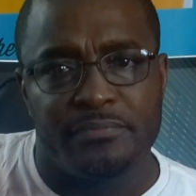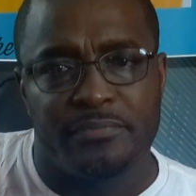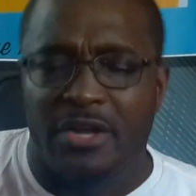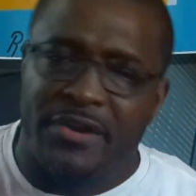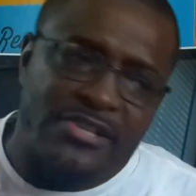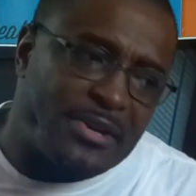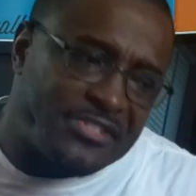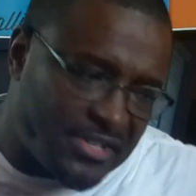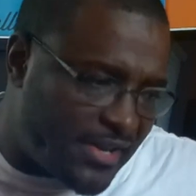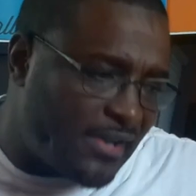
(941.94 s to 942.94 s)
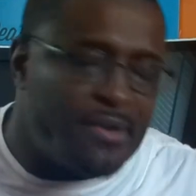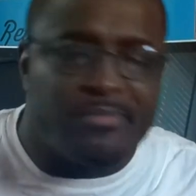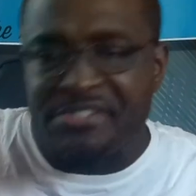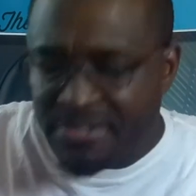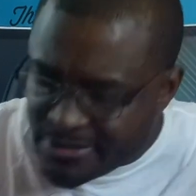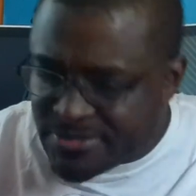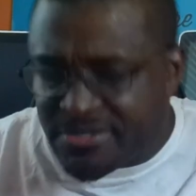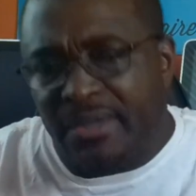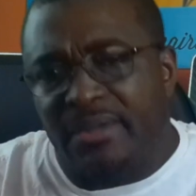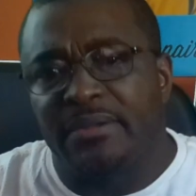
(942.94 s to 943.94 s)
Oh, that's my son. I love my son. That's my
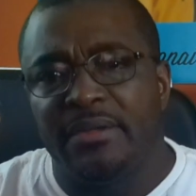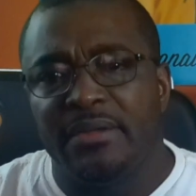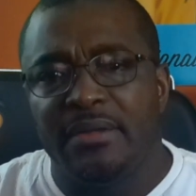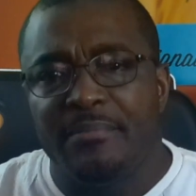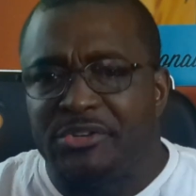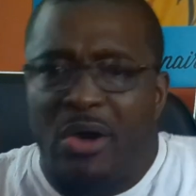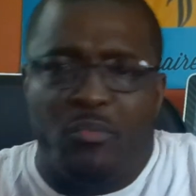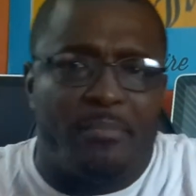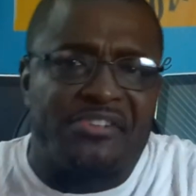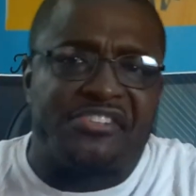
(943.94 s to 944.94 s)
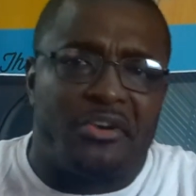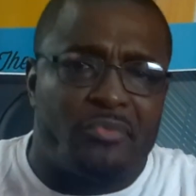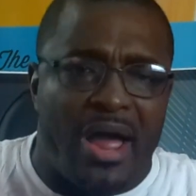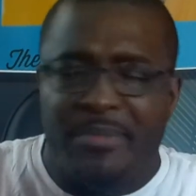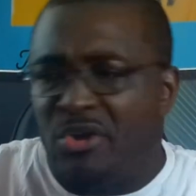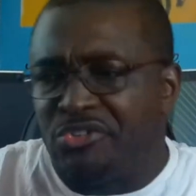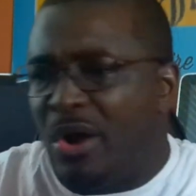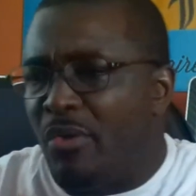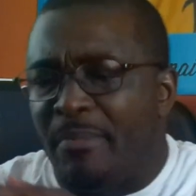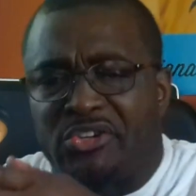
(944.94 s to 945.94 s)
son. But do I want my son around me or do I
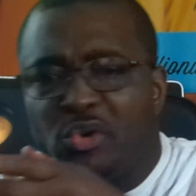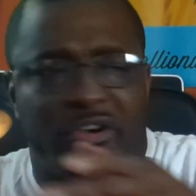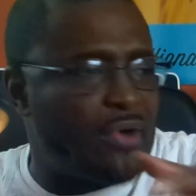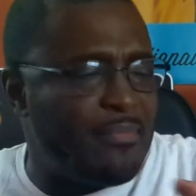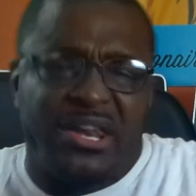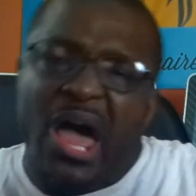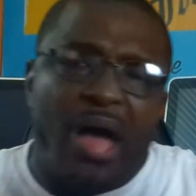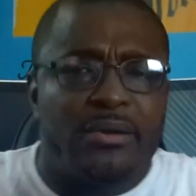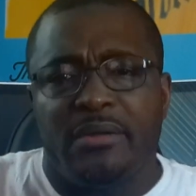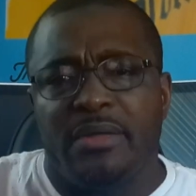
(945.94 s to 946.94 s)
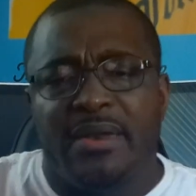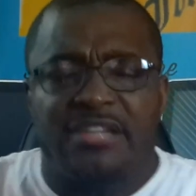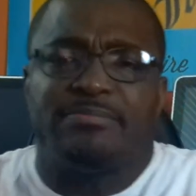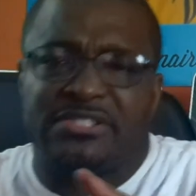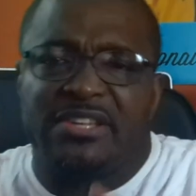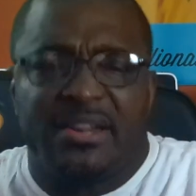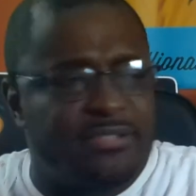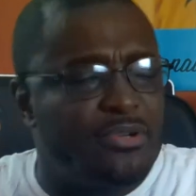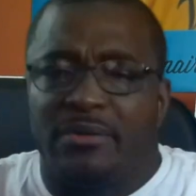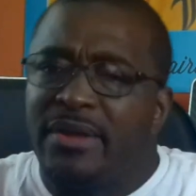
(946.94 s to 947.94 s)
want my daughter around me? No, no. That's my son. That's my
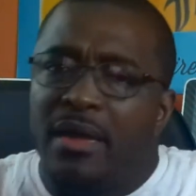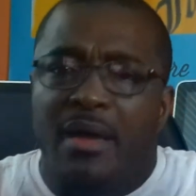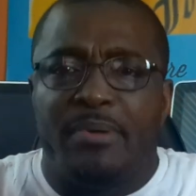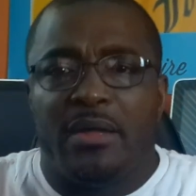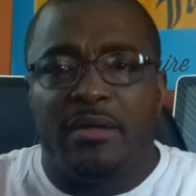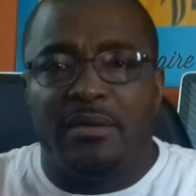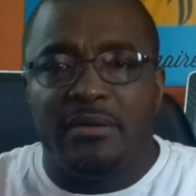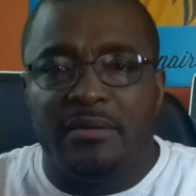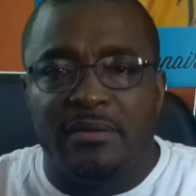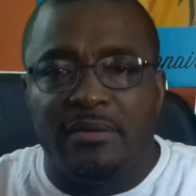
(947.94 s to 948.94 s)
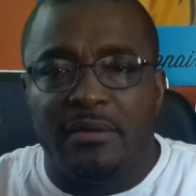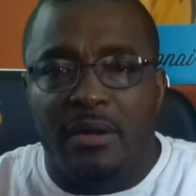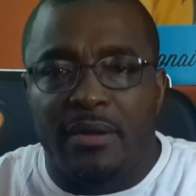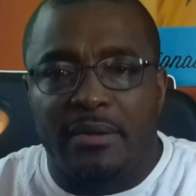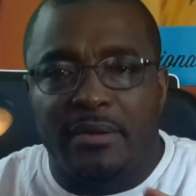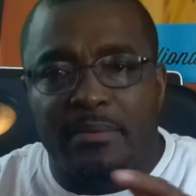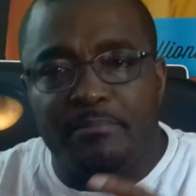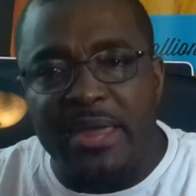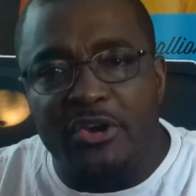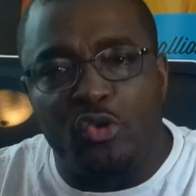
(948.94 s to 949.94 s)
daughter. Yeah. But
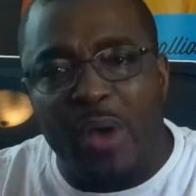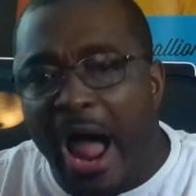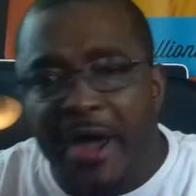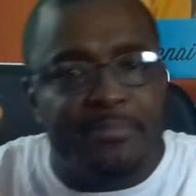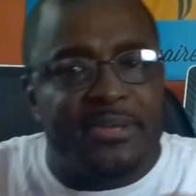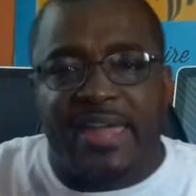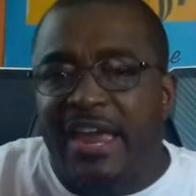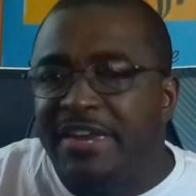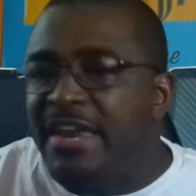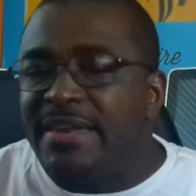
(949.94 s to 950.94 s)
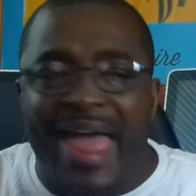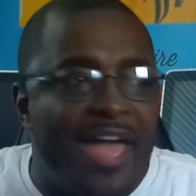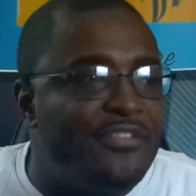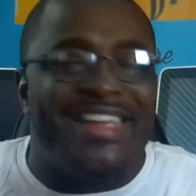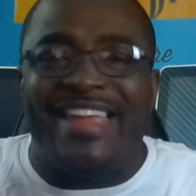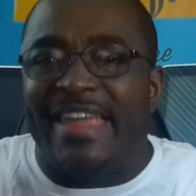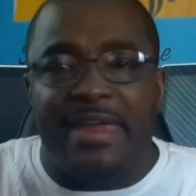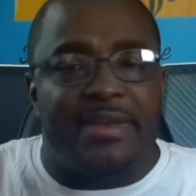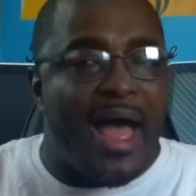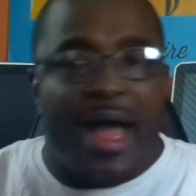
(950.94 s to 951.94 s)
being around them, kicking it, laughing, hee
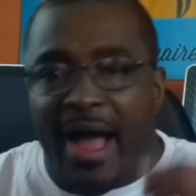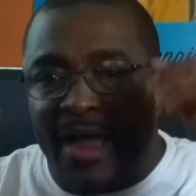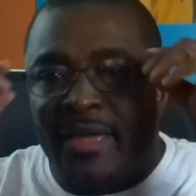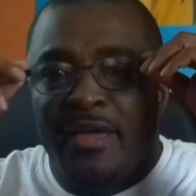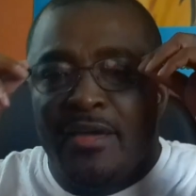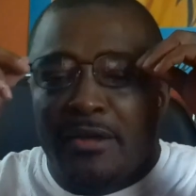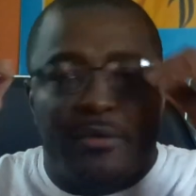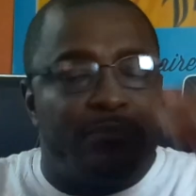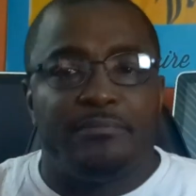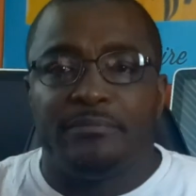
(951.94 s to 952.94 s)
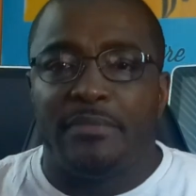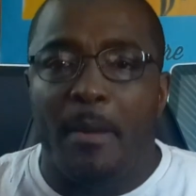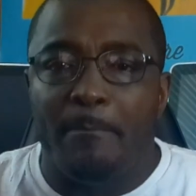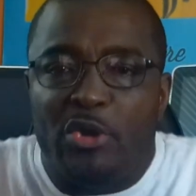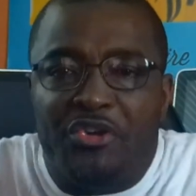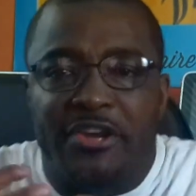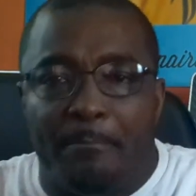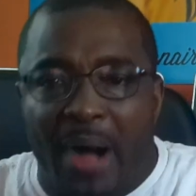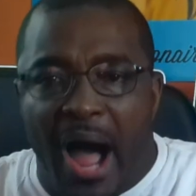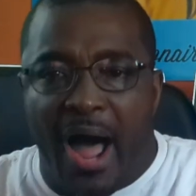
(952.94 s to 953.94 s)
and ha, building a
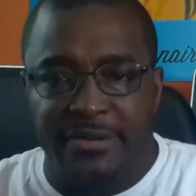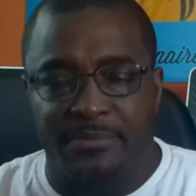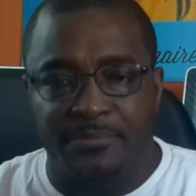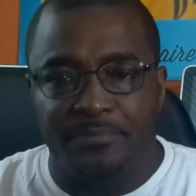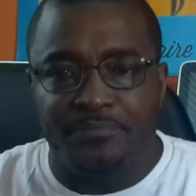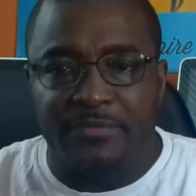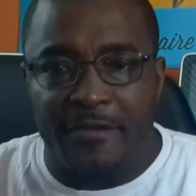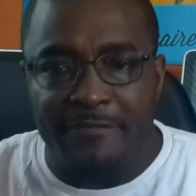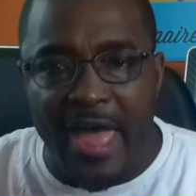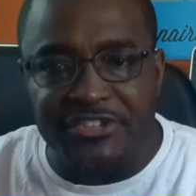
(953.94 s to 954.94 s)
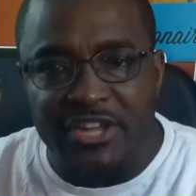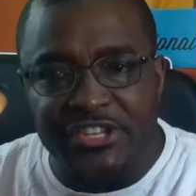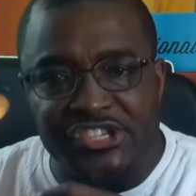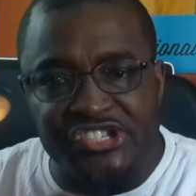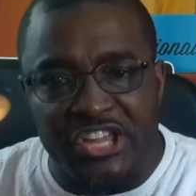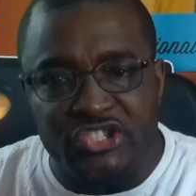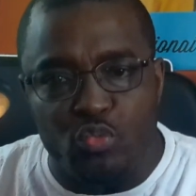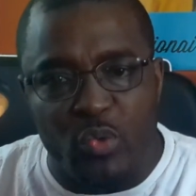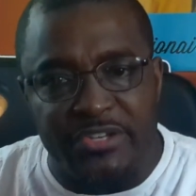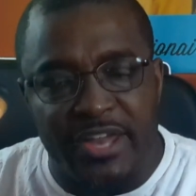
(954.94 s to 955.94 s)
bond, that's
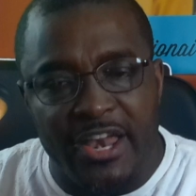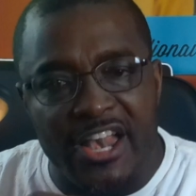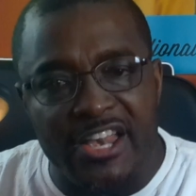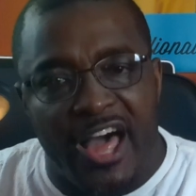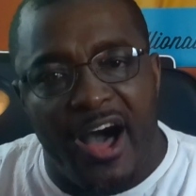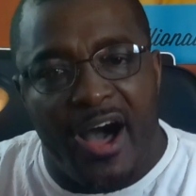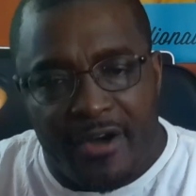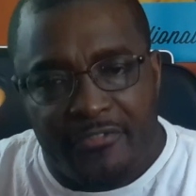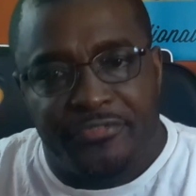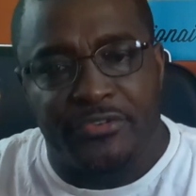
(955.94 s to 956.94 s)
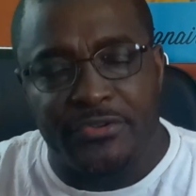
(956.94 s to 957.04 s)
genuine love.